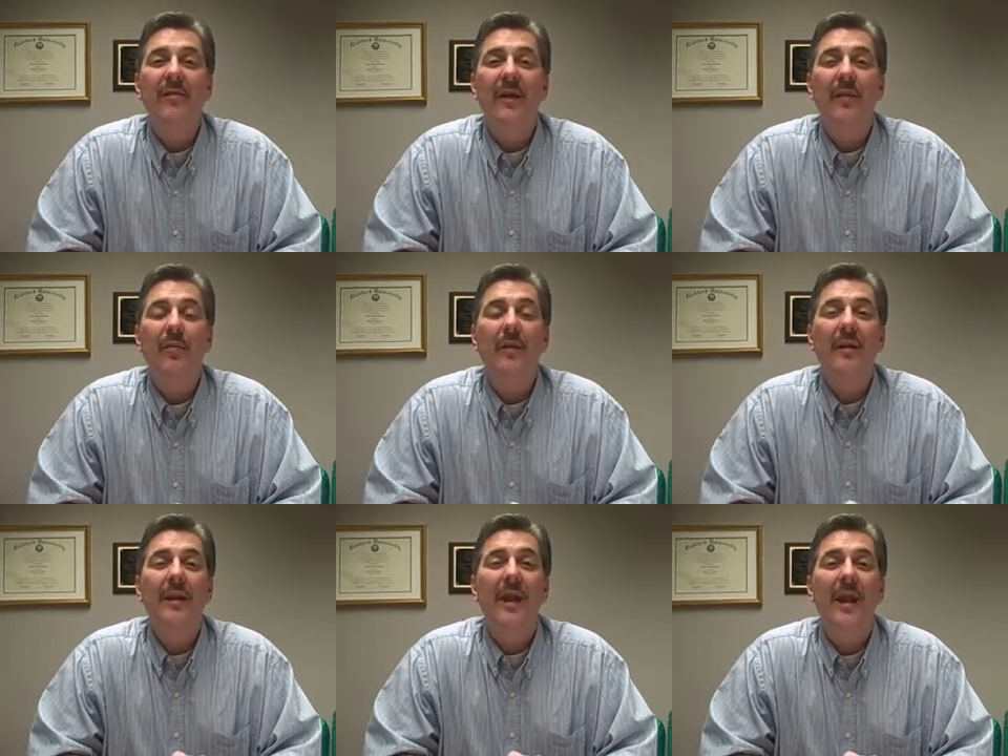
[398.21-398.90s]
They
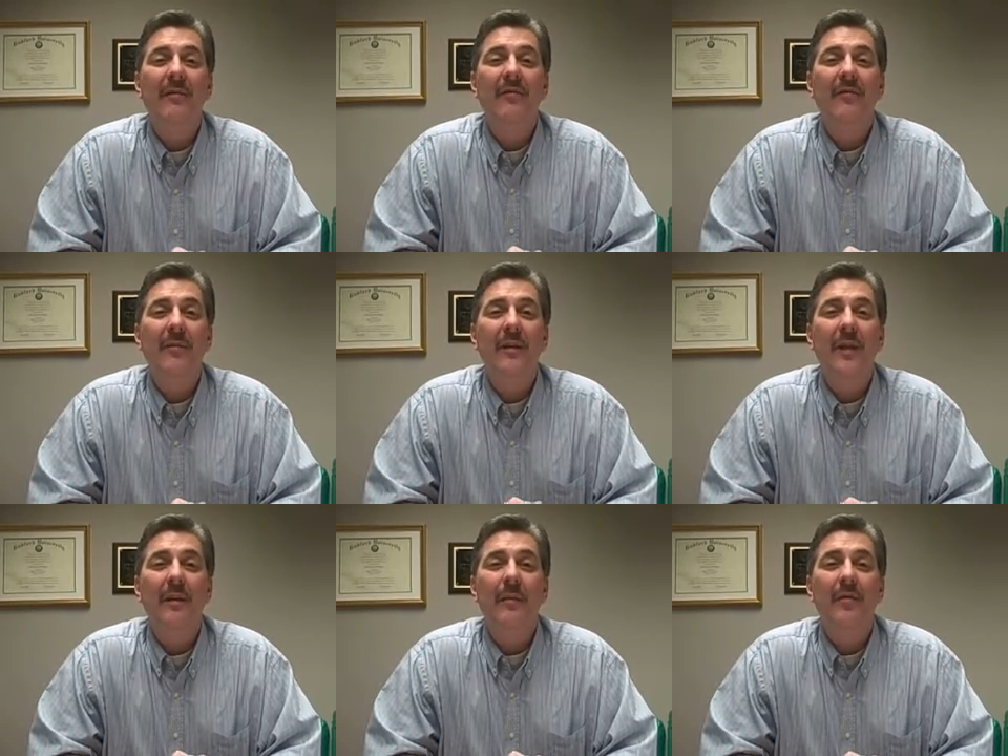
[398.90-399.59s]
really have to
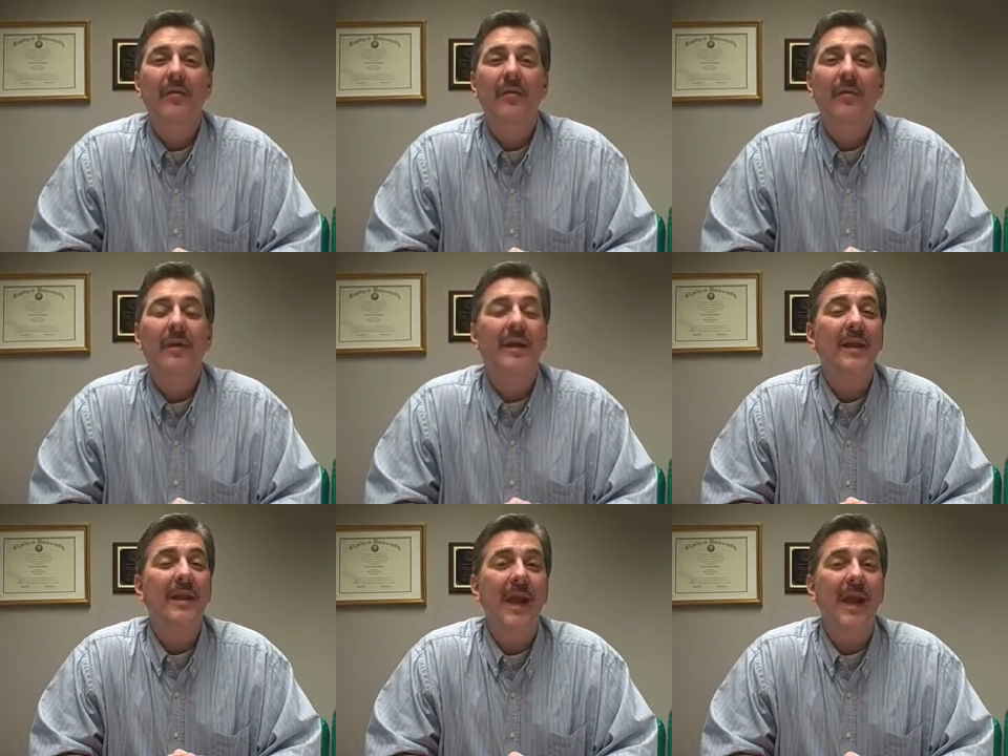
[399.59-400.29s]
be able to
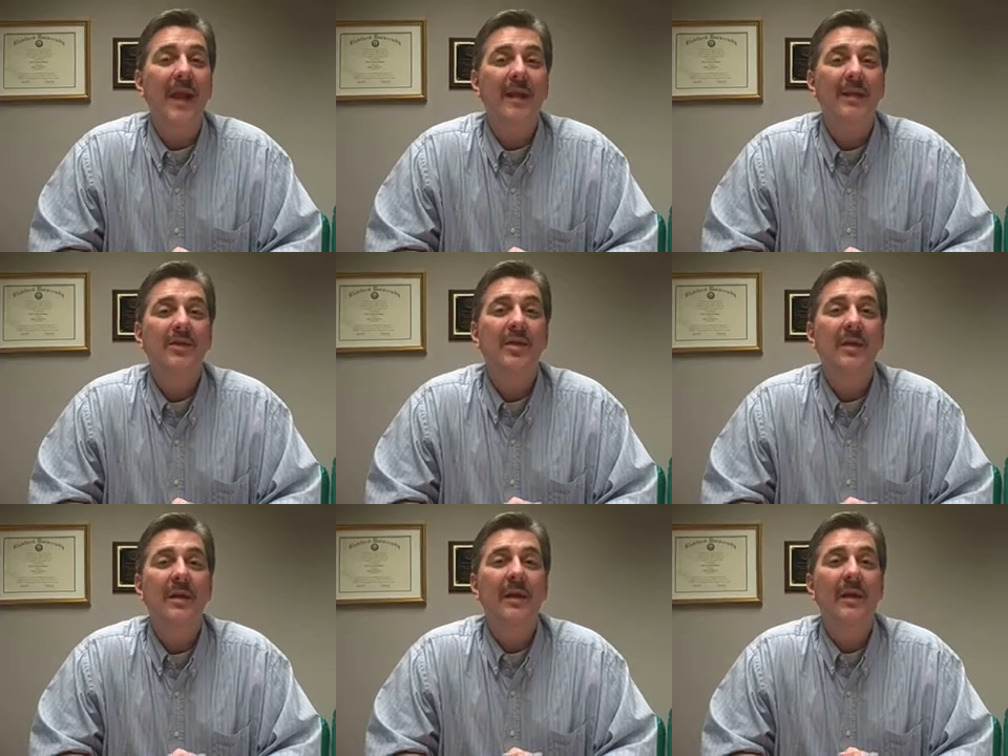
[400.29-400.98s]
engage